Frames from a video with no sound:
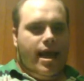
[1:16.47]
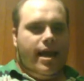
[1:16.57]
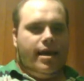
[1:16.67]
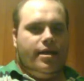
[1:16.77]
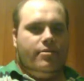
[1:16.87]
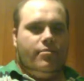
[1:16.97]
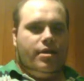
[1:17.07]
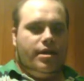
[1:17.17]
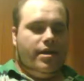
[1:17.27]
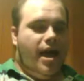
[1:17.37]

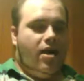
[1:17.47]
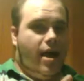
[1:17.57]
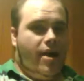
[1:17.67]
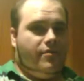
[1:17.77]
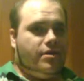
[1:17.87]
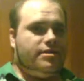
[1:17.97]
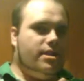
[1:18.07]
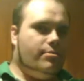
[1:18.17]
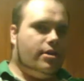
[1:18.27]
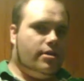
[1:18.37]
And having your
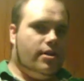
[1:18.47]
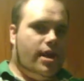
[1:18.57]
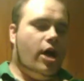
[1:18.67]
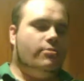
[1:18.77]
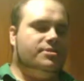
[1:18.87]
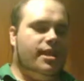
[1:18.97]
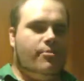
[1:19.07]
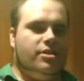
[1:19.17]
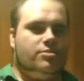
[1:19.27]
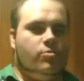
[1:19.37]
seatbelt on helps
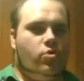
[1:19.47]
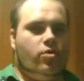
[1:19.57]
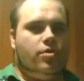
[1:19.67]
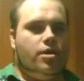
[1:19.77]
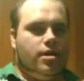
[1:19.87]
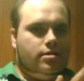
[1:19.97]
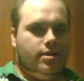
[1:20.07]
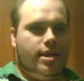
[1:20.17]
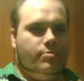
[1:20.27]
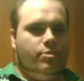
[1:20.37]
that much more
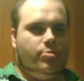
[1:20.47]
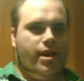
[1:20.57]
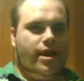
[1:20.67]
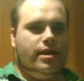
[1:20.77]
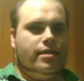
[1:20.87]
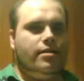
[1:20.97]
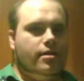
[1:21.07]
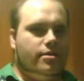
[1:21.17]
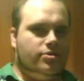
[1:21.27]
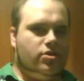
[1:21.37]
to keep you planted,
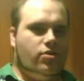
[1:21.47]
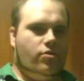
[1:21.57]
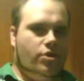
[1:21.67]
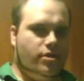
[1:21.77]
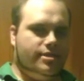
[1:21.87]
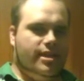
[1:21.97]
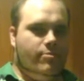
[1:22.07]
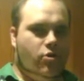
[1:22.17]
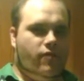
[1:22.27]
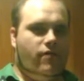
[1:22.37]
so you could
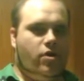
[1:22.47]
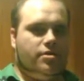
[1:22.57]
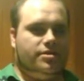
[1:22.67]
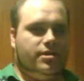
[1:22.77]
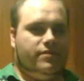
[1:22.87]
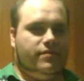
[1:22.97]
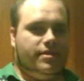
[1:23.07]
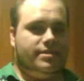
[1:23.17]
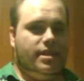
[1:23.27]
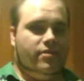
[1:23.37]
stay more focused
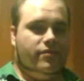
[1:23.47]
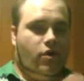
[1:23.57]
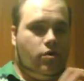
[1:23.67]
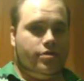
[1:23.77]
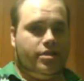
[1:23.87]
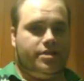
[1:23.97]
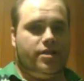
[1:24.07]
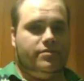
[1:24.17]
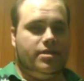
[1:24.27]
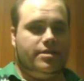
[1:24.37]
instead of holding
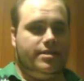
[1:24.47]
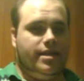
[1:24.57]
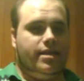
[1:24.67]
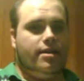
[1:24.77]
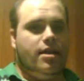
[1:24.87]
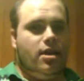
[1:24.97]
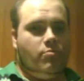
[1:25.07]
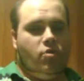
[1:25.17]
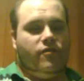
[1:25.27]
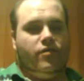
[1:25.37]
yourself to the seat,
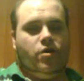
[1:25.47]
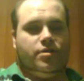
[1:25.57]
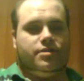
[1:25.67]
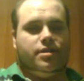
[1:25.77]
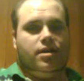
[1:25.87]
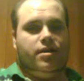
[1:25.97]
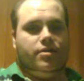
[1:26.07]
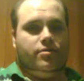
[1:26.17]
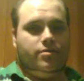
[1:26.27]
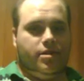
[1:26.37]
more focused
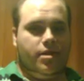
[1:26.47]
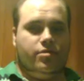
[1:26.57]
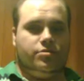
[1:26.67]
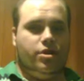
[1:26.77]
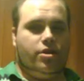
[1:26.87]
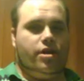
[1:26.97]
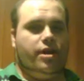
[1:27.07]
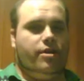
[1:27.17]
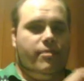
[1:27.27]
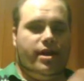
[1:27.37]
on,
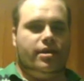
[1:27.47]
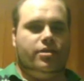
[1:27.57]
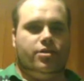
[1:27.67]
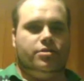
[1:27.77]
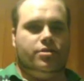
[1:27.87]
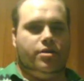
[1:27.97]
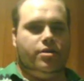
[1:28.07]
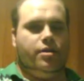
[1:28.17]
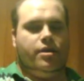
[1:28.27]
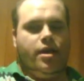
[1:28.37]
turning and making a good
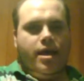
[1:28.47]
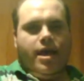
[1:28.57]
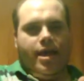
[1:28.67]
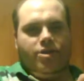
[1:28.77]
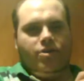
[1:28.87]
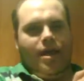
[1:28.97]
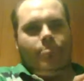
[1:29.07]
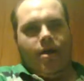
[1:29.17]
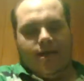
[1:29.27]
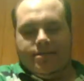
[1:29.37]
turn and hitting your
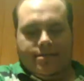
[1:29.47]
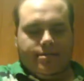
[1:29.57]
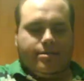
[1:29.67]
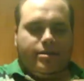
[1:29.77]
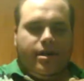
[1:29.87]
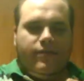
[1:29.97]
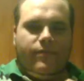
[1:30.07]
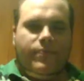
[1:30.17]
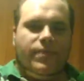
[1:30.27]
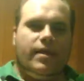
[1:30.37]
apexes and stuff.